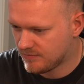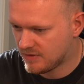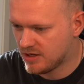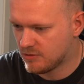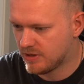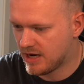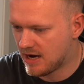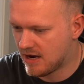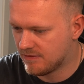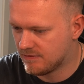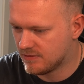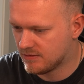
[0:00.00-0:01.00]
Here we
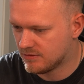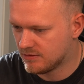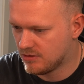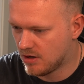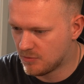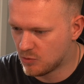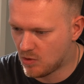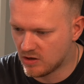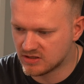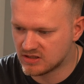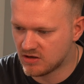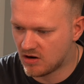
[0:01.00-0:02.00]
have number
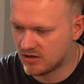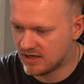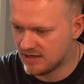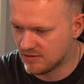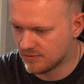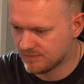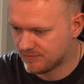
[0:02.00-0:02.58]
one, start here.